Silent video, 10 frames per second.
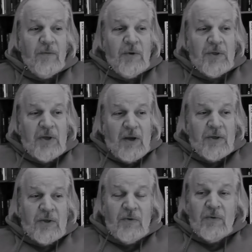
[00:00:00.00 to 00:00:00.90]
will
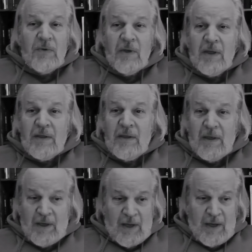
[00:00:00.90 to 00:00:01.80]
start to
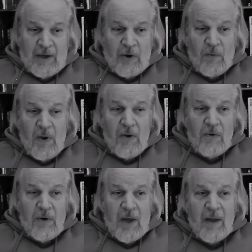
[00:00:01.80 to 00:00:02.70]

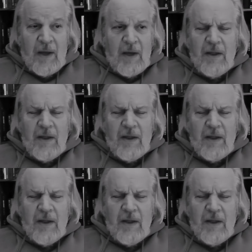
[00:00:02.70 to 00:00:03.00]
corrode.